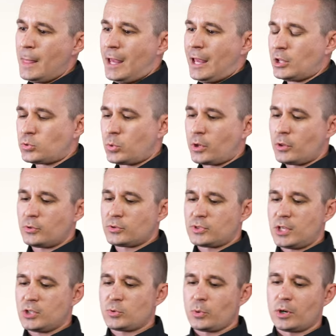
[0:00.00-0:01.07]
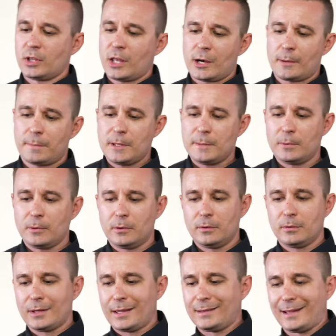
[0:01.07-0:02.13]
it's one of those things where a lot of
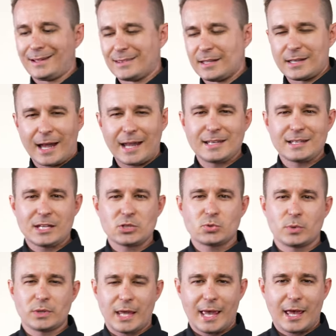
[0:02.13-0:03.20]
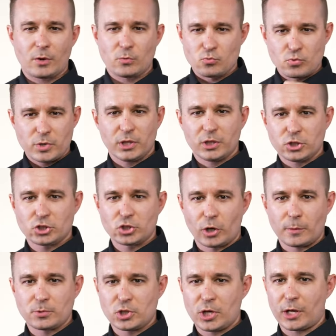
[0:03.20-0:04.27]
people in like the 90s when they had really
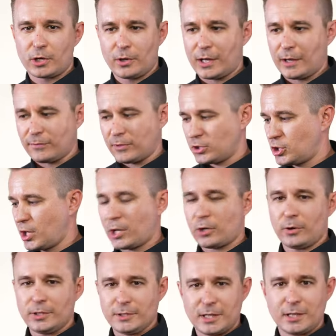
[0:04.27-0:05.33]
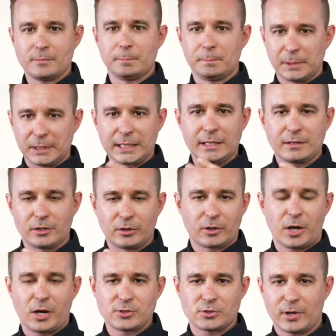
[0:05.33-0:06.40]
sharp checkering, if the checkering didn't bleed, you know,
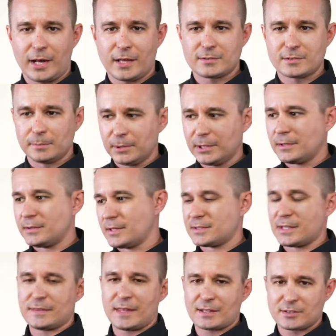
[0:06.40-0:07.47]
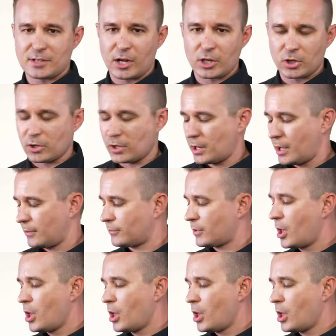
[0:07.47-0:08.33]
cause your hands to bleed, they said that's not good enough.